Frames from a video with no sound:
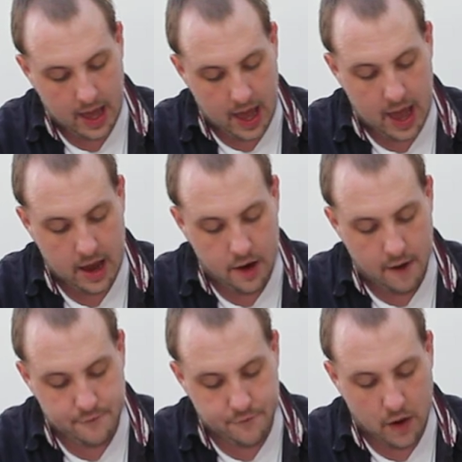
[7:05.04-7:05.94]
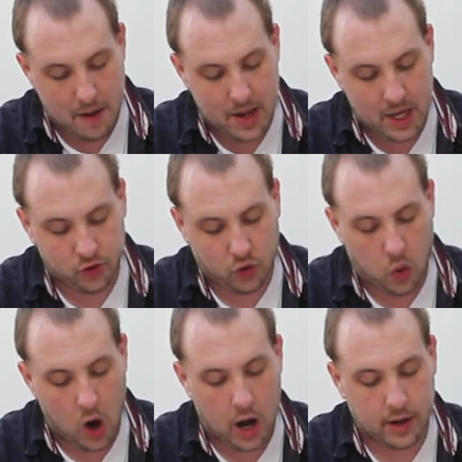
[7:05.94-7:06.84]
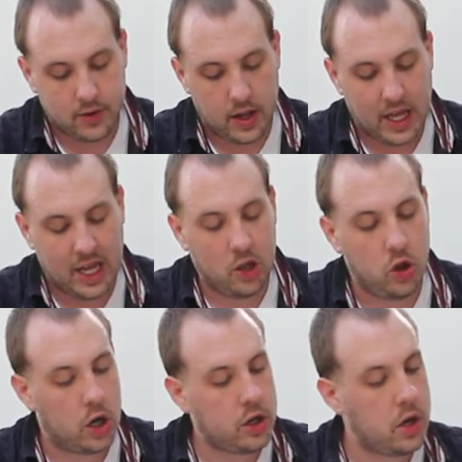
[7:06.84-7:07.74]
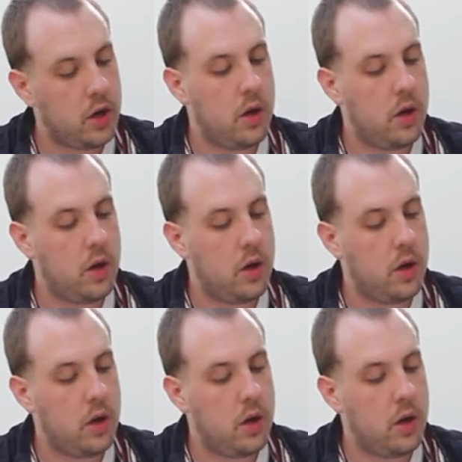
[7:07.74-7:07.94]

and from his cross he looked